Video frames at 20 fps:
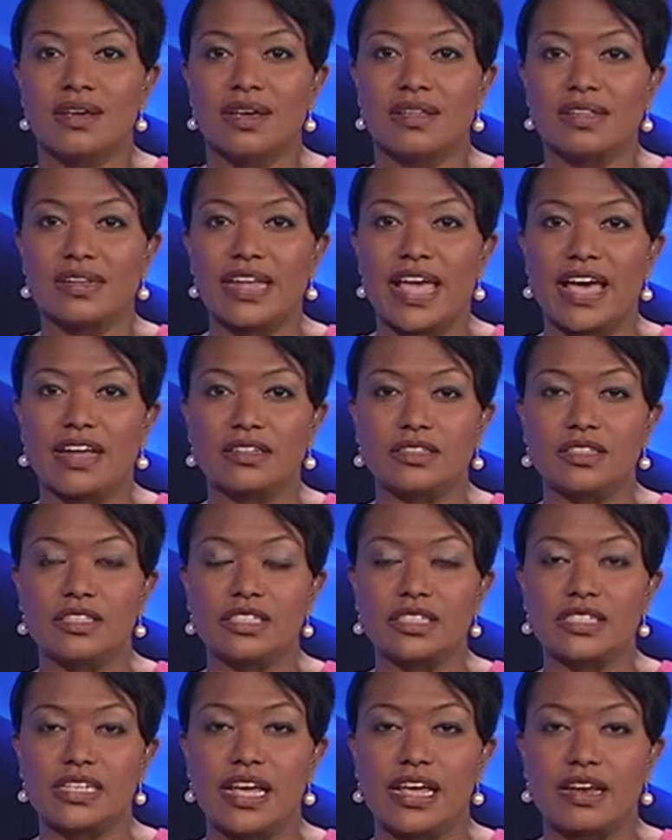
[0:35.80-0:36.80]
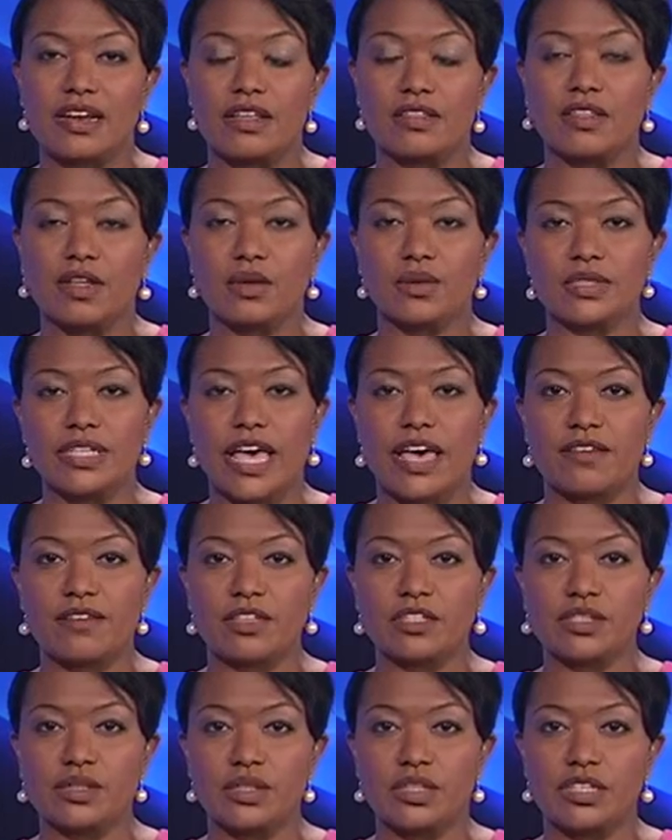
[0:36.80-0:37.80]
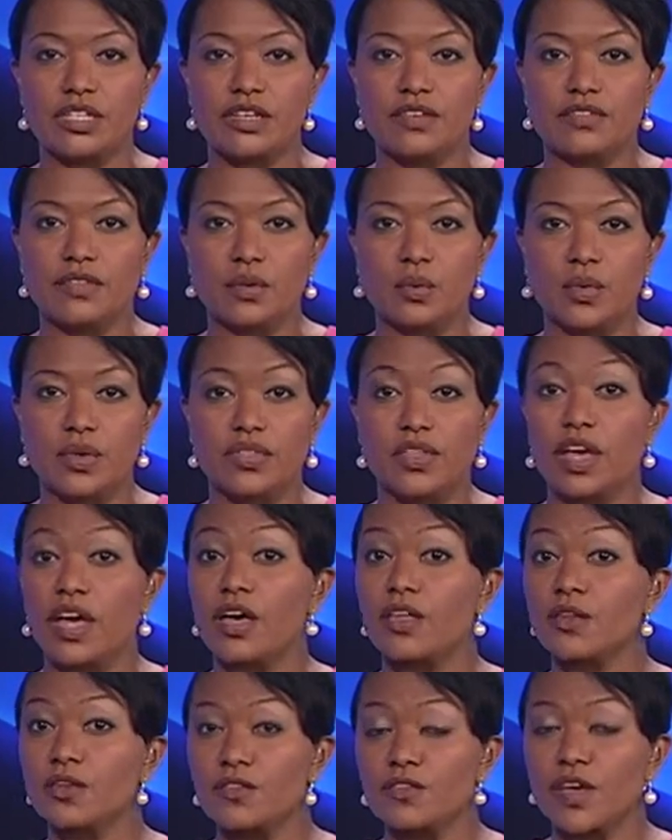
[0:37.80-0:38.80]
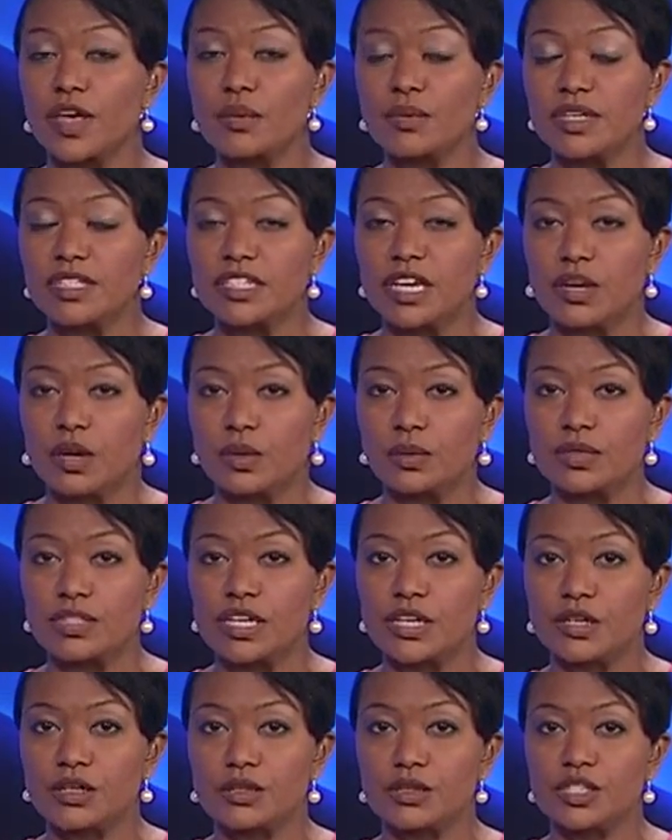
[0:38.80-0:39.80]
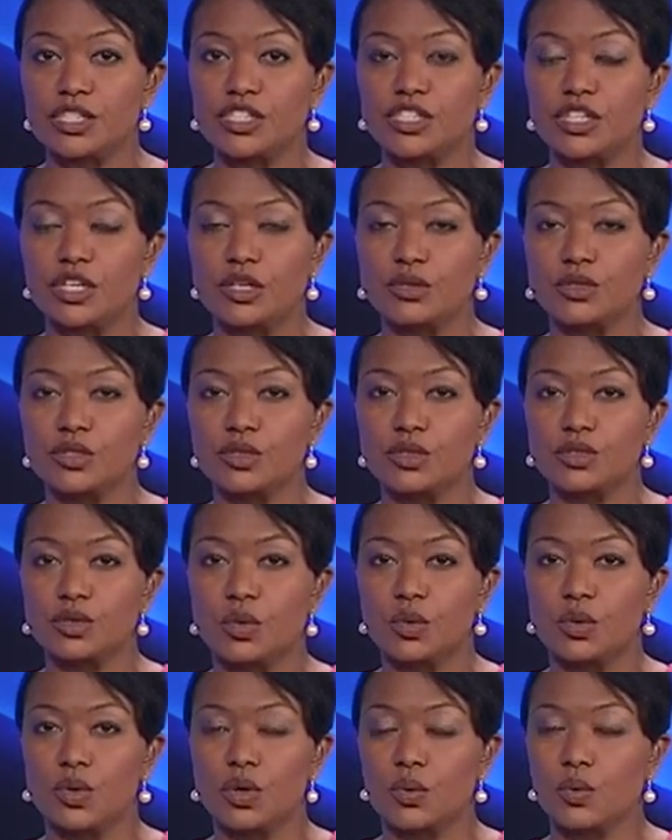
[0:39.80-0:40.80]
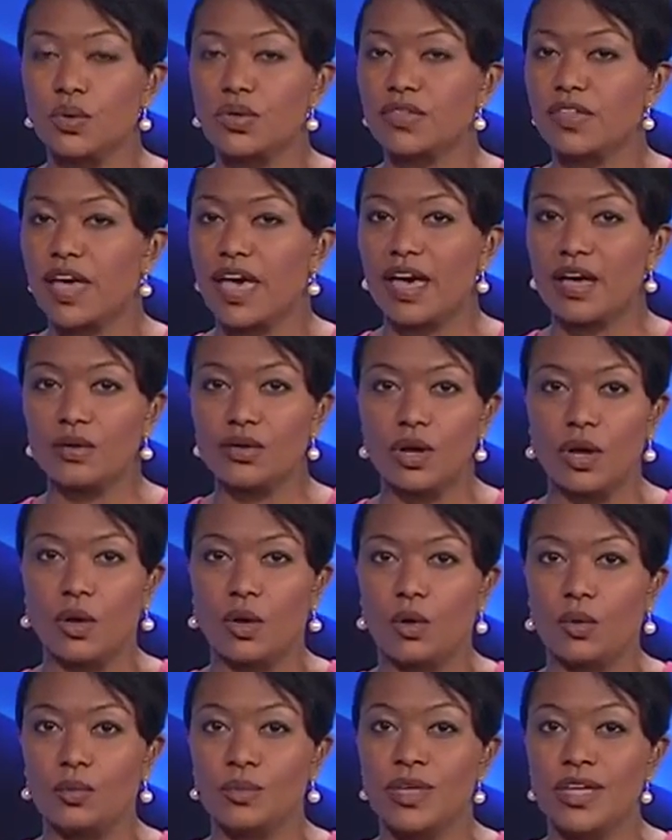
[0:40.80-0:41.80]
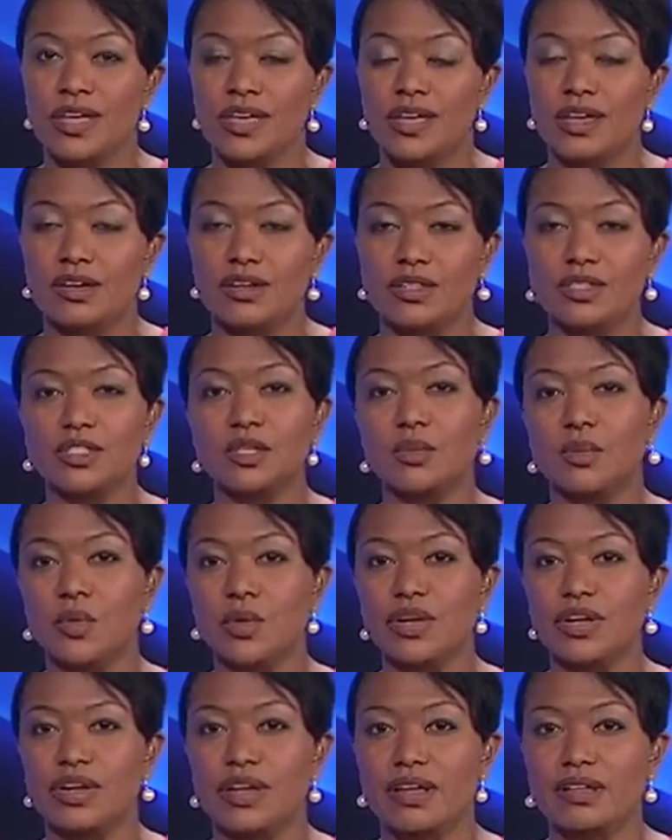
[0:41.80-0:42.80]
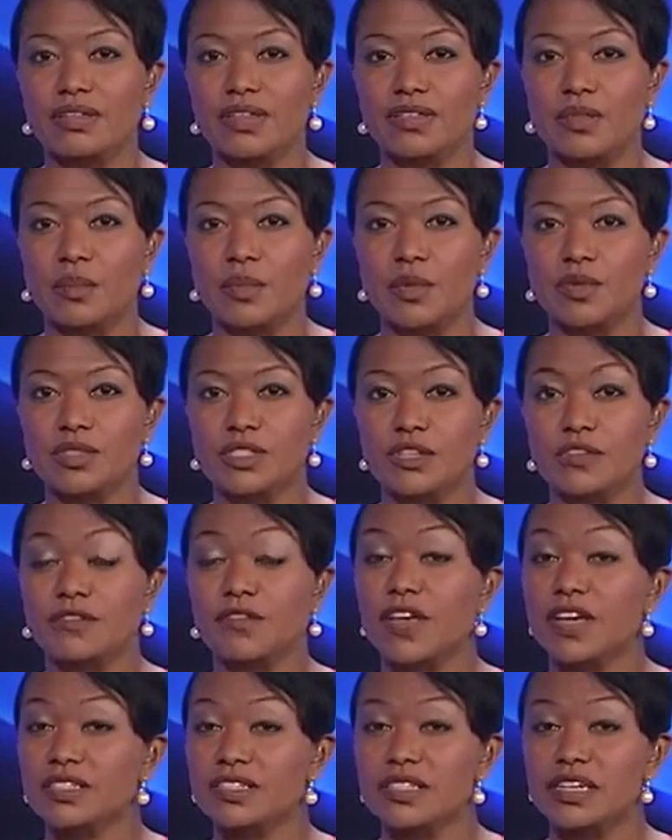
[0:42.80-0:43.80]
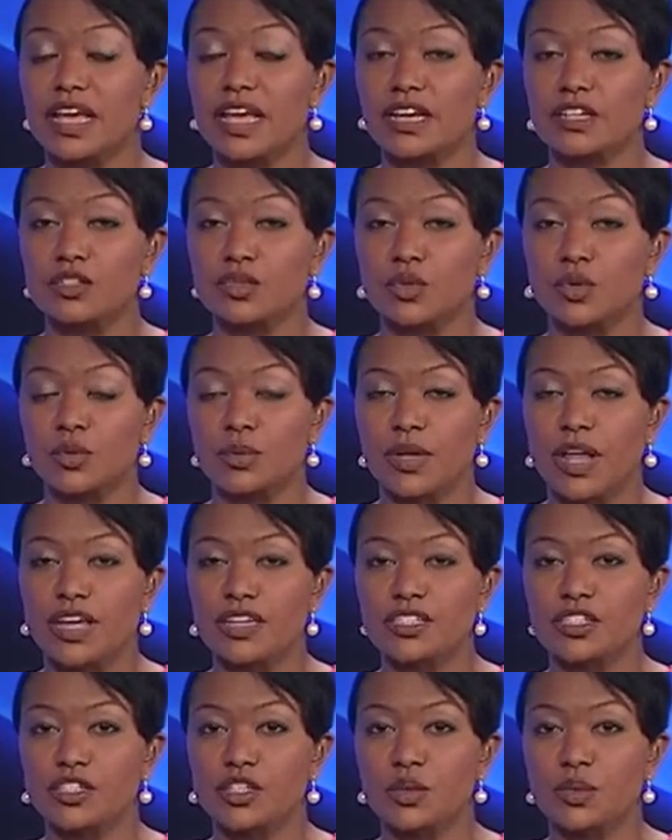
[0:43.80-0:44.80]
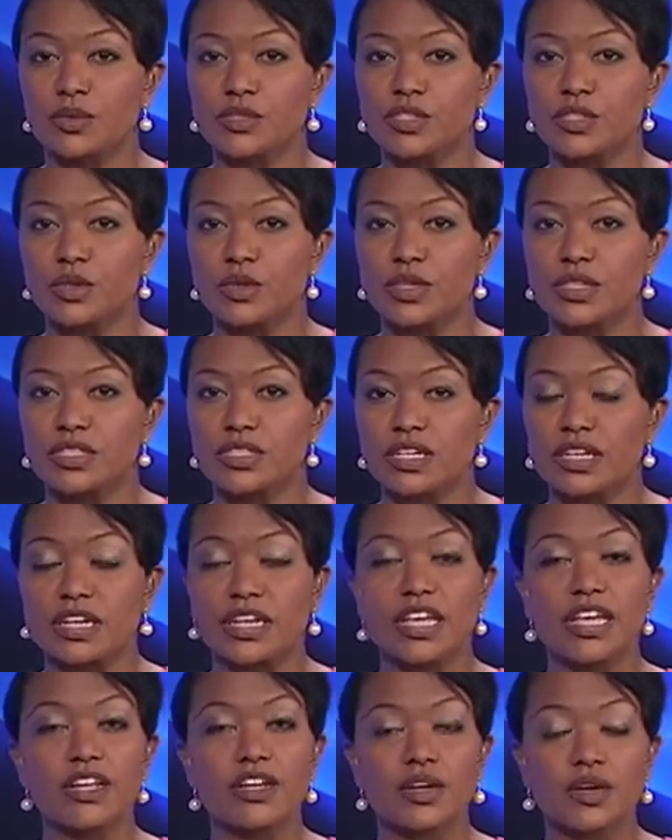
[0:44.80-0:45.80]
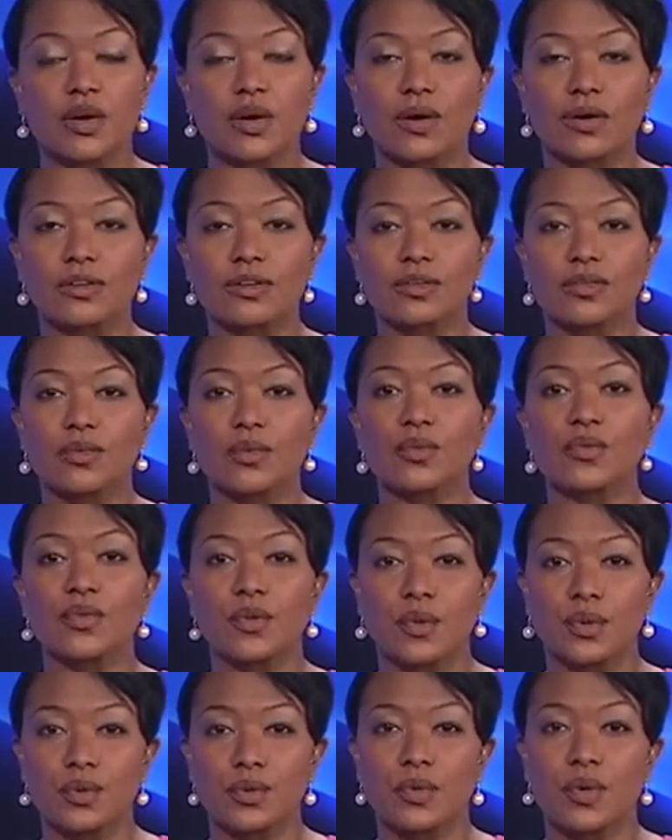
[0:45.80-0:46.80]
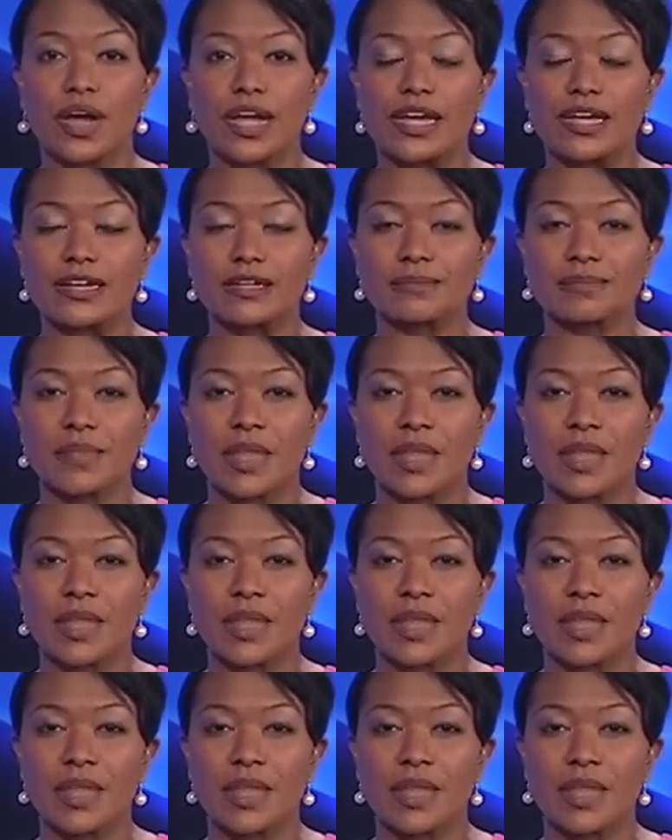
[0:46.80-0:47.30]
The data looked at those having to live with other families at hotels, shelters, or without a home. It also pointed out that the most affected age group last year was students in kindergarten through third grade.